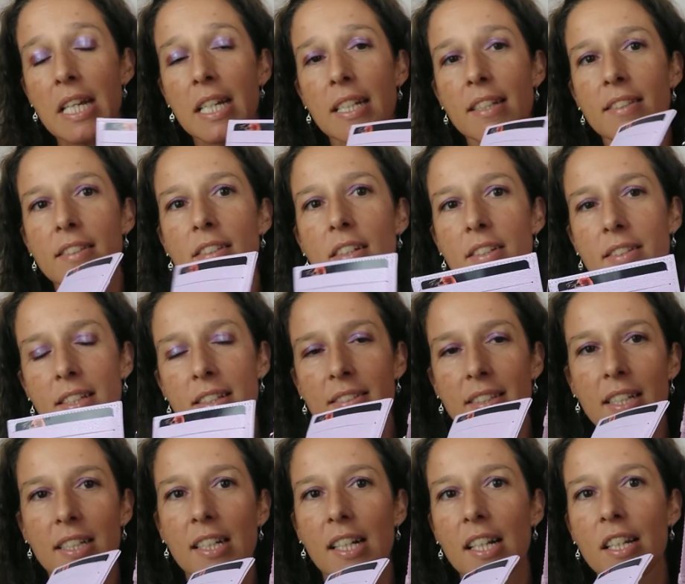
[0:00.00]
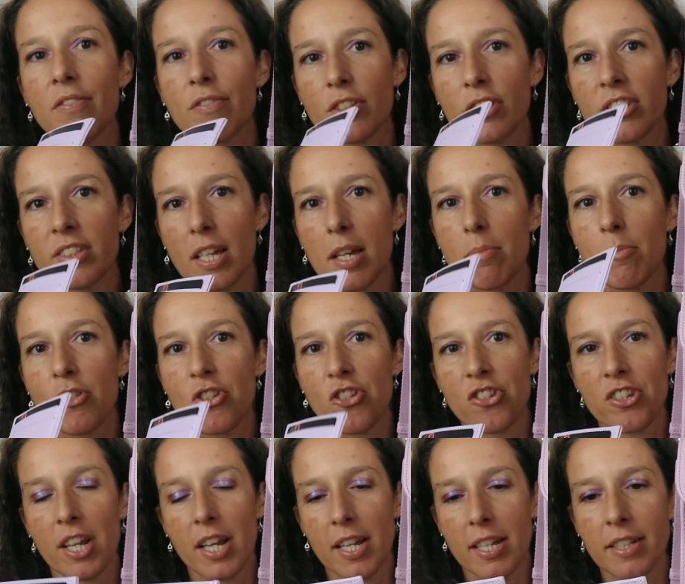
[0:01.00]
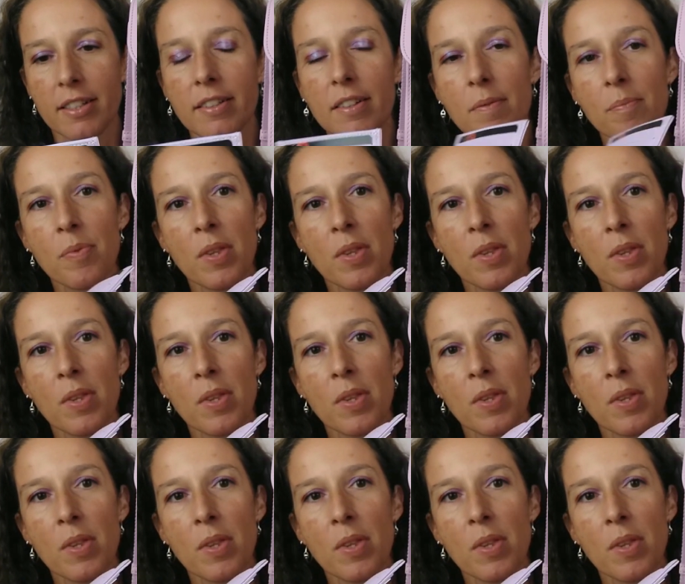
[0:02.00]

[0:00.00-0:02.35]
It's not exactly the same shade.